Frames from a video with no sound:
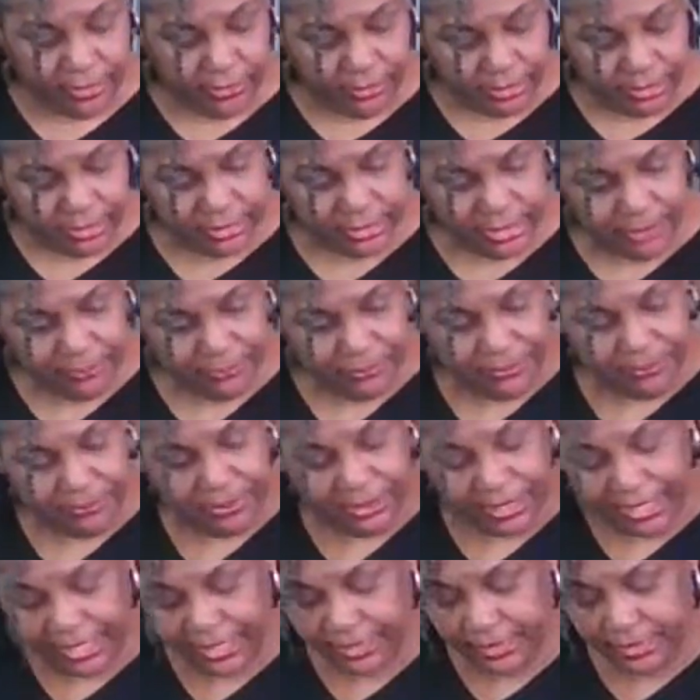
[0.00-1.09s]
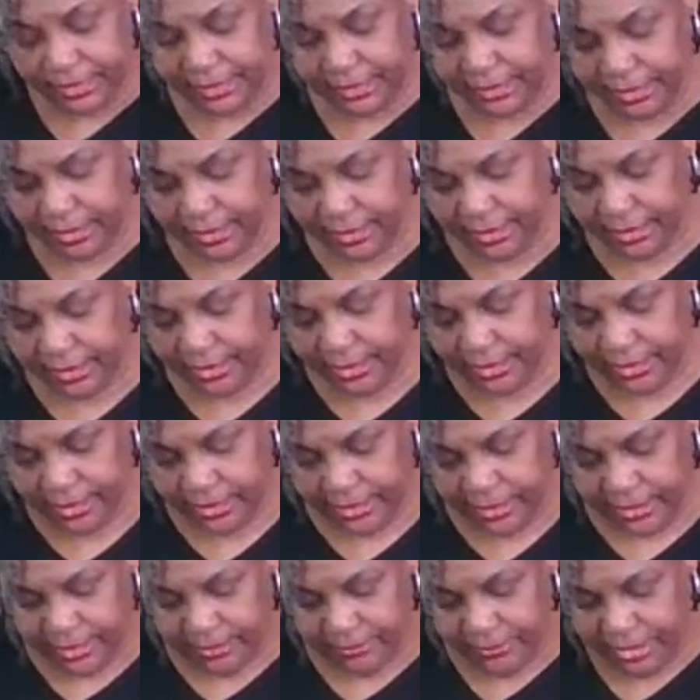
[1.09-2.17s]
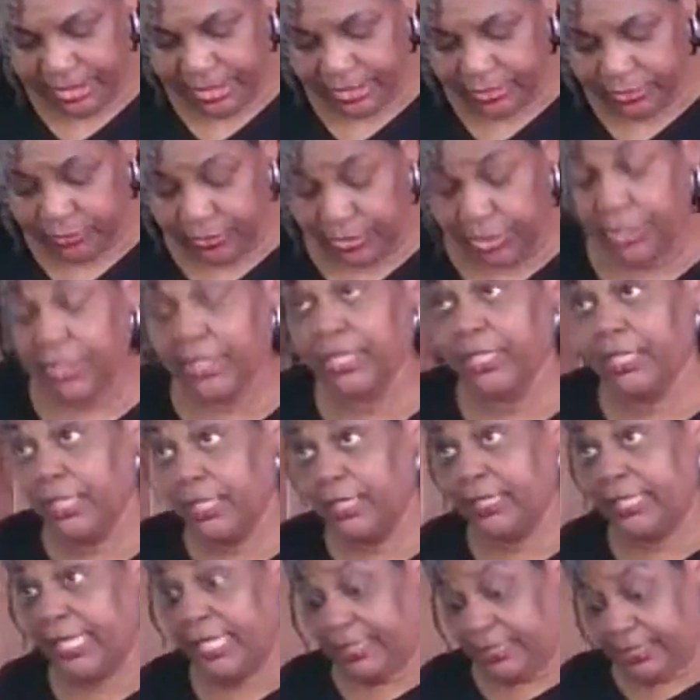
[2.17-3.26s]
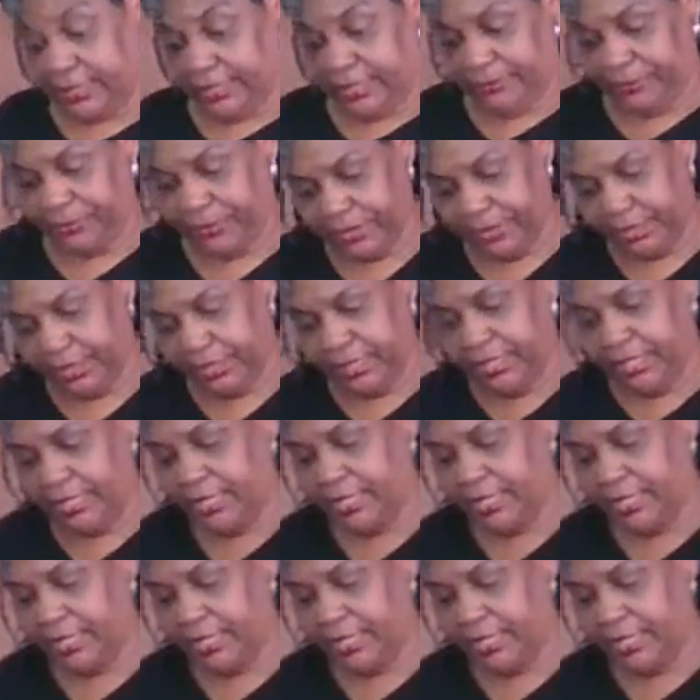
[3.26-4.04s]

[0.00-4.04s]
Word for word: A separate plate because we're going to cook it separately.